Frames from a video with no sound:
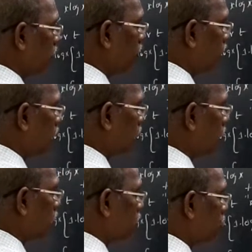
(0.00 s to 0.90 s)
plus
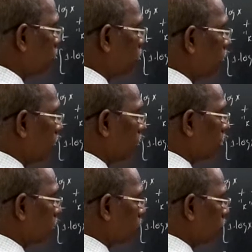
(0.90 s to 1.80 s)
x power
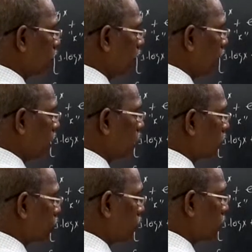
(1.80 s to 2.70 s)
x
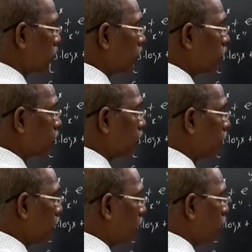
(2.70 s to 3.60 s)
minus plus x
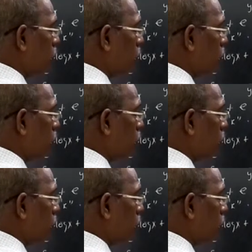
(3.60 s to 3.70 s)
power